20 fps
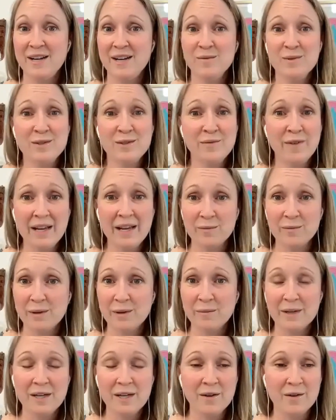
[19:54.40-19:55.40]
And it was fine.
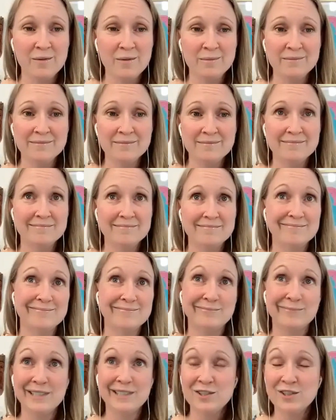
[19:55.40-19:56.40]
We went home,
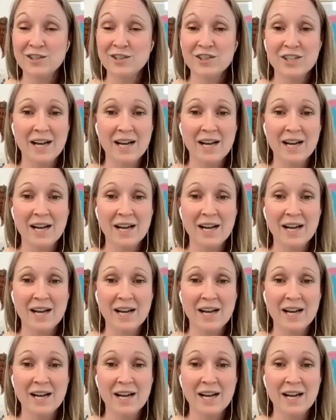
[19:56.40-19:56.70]
we took